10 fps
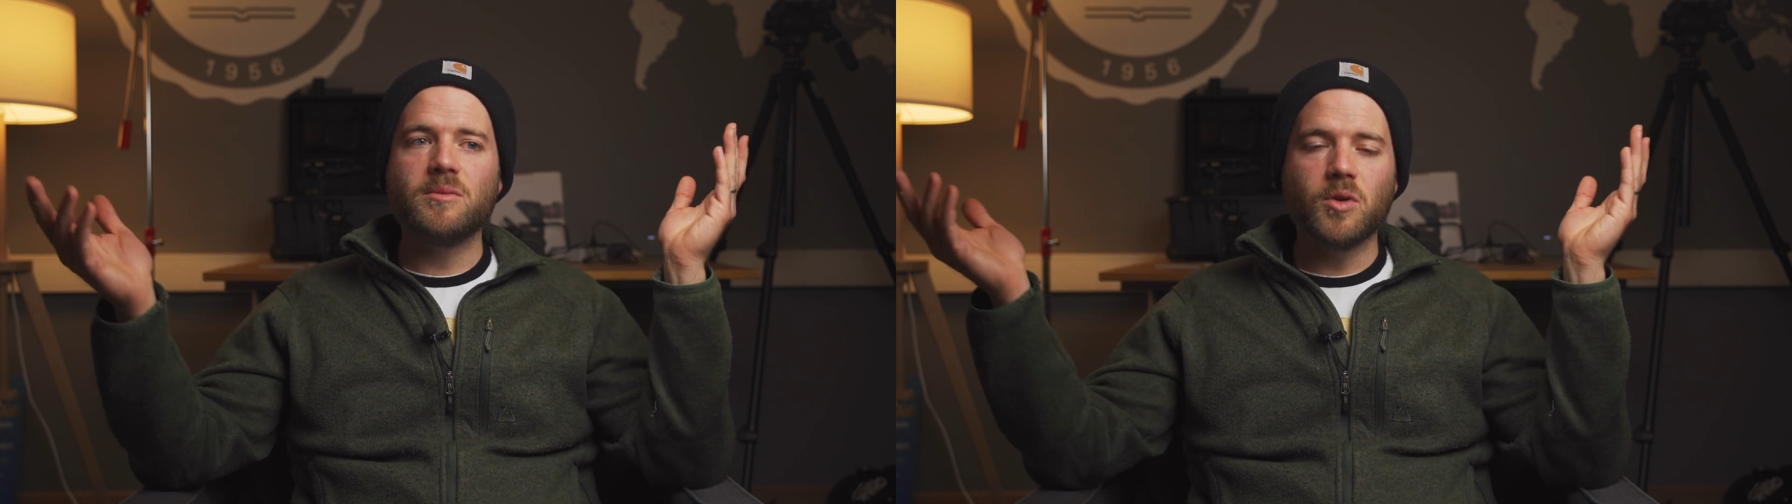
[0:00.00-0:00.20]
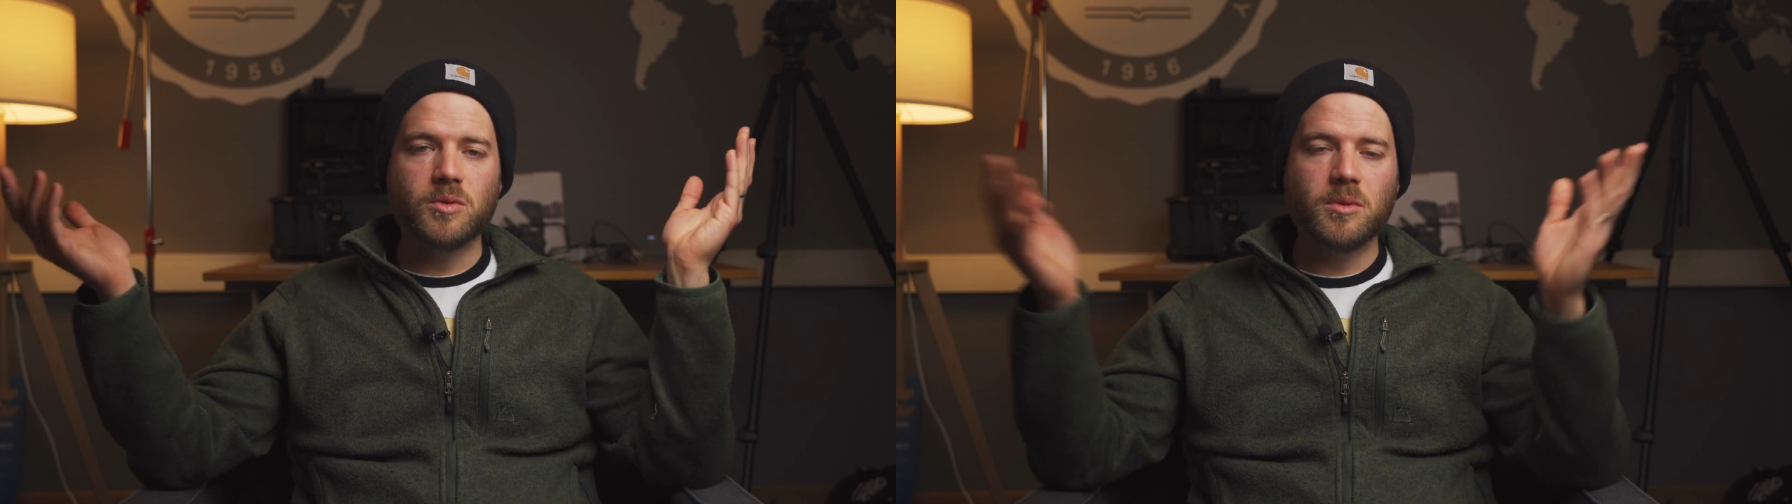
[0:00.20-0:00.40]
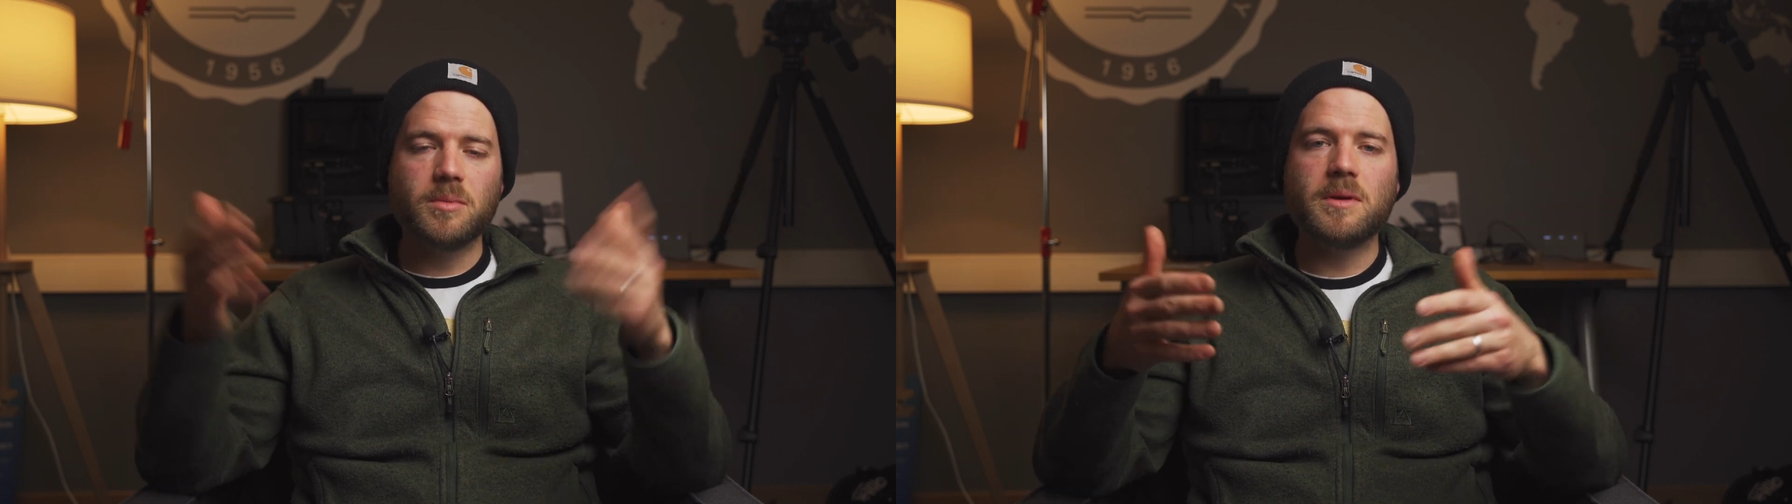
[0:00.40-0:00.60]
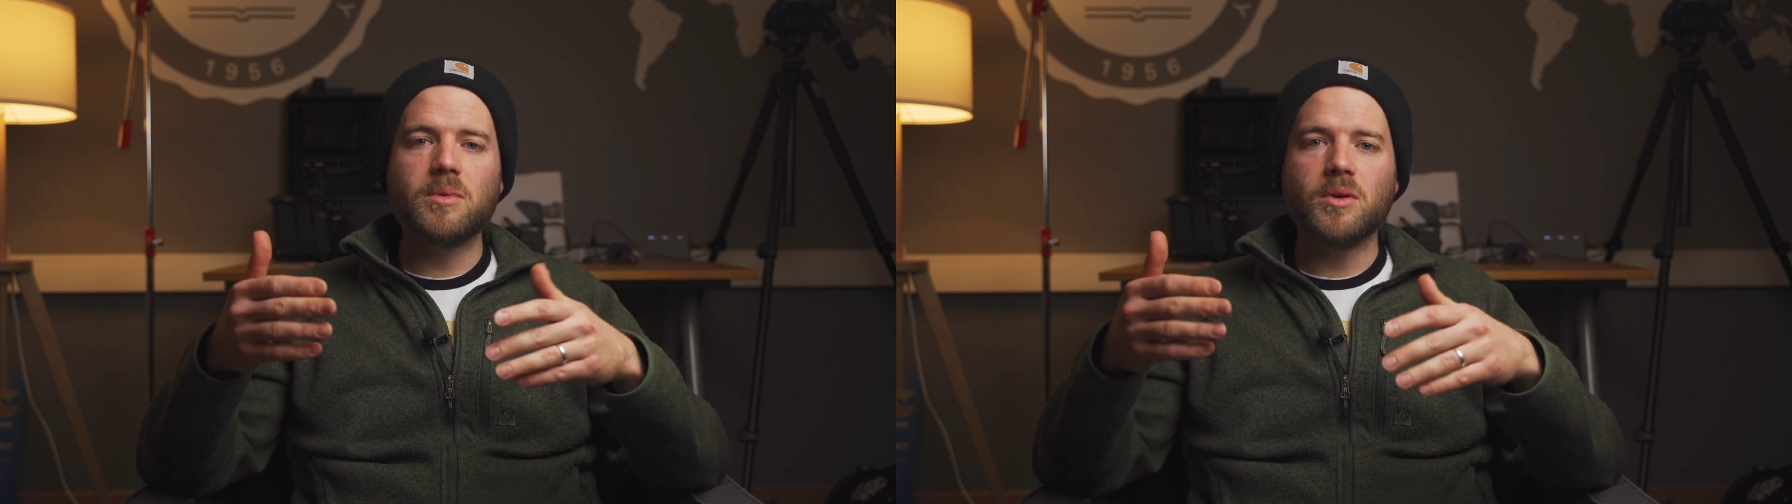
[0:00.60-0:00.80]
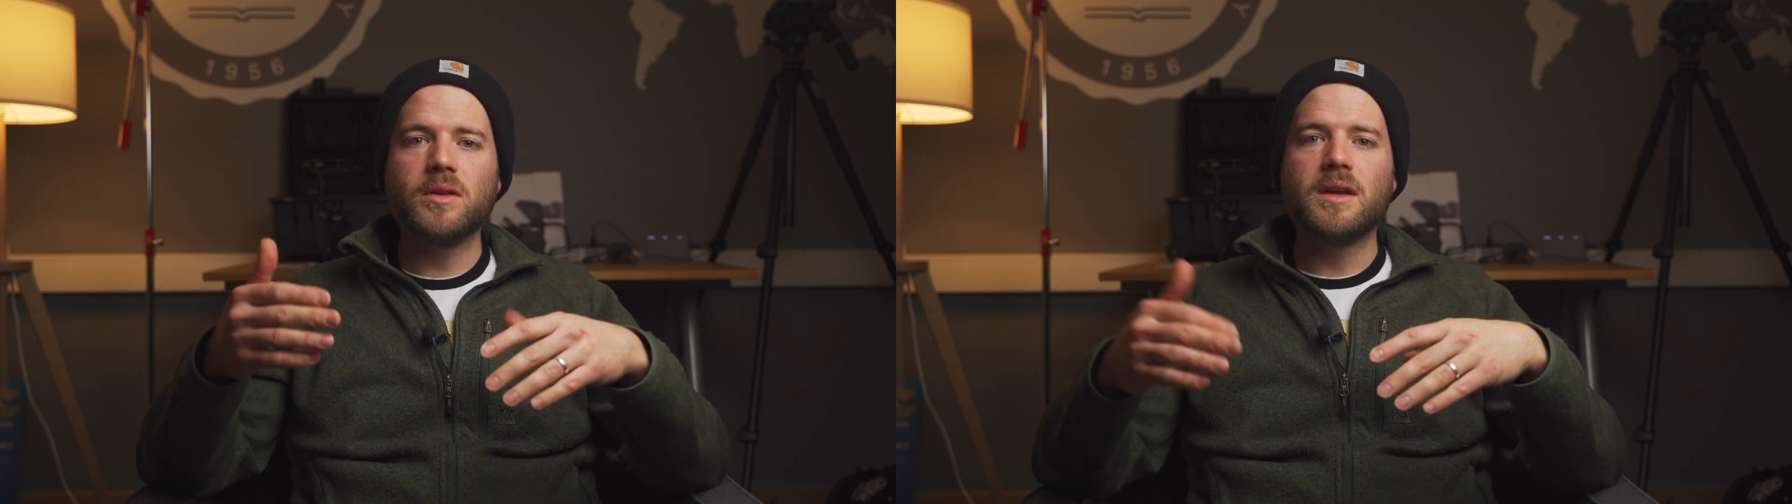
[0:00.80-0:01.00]
multiple
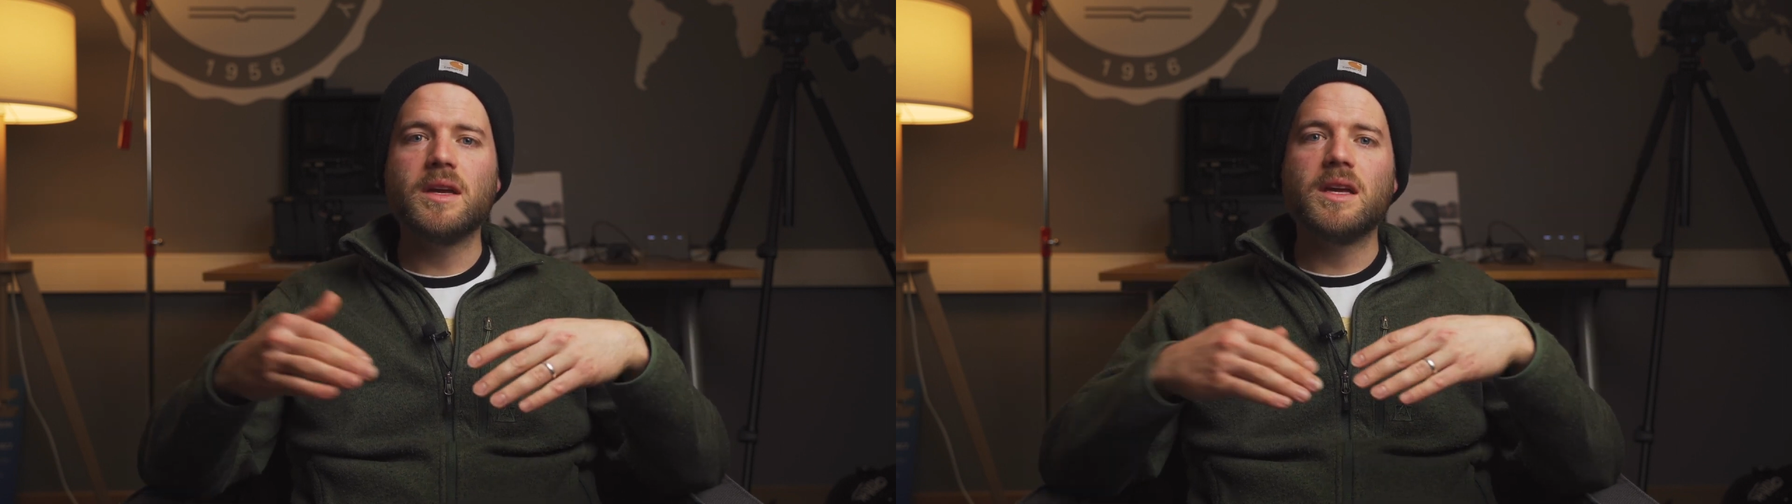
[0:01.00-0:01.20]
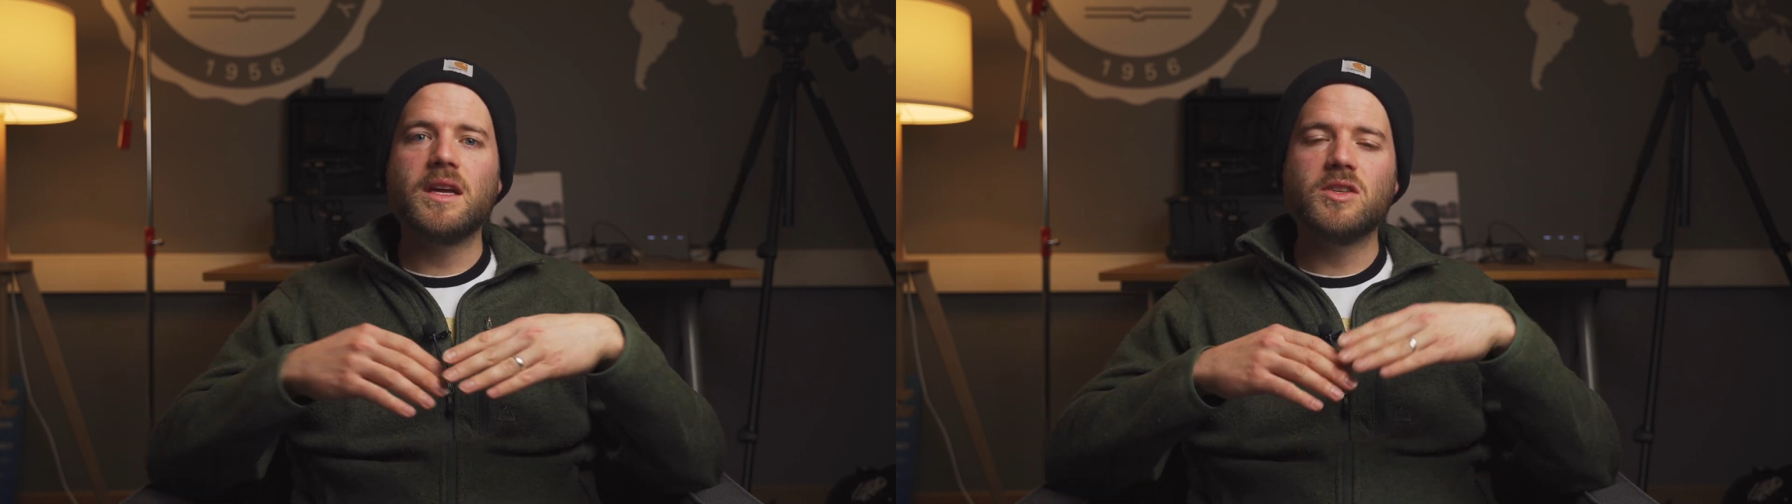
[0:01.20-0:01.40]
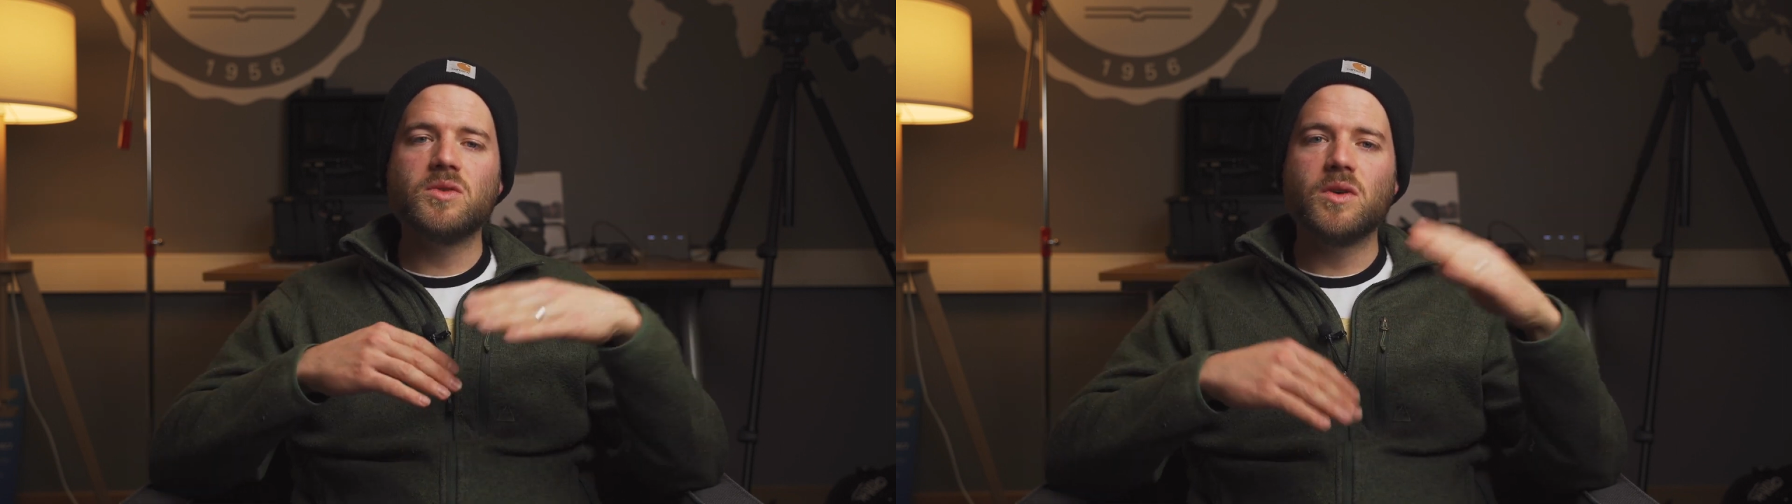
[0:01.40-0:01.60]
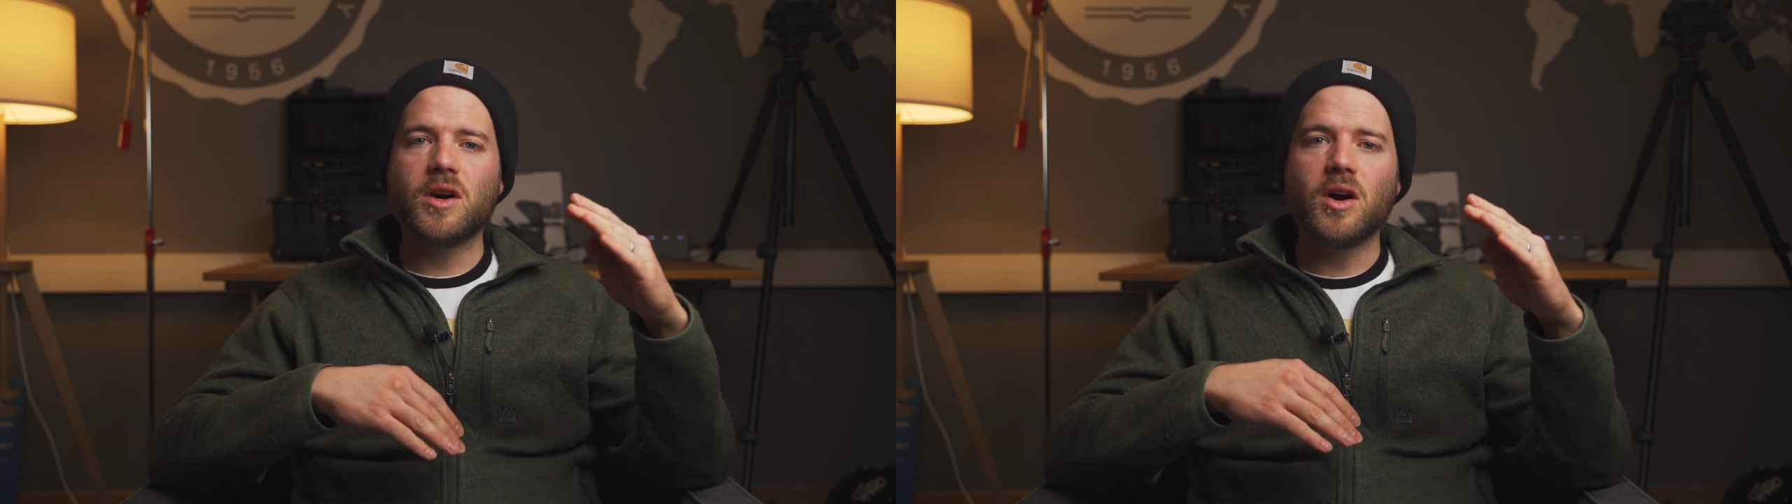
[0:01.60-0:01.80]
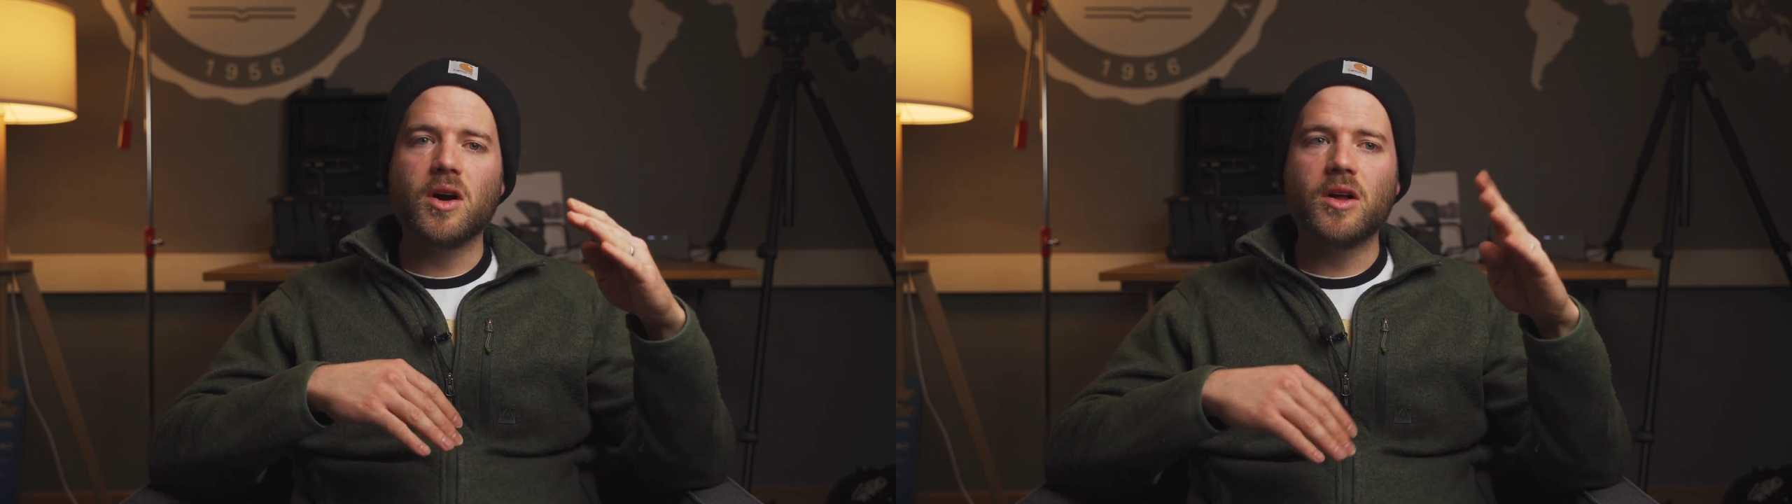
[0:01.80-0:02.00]
people into a
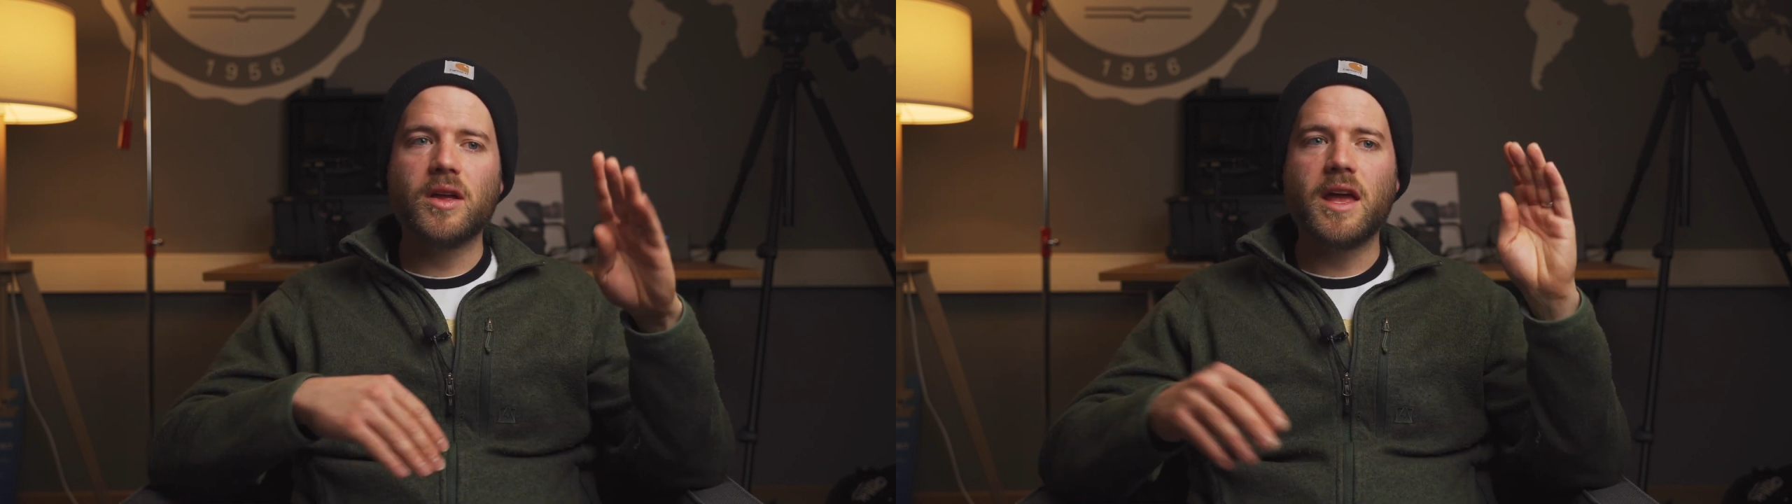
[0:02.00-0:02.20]
call,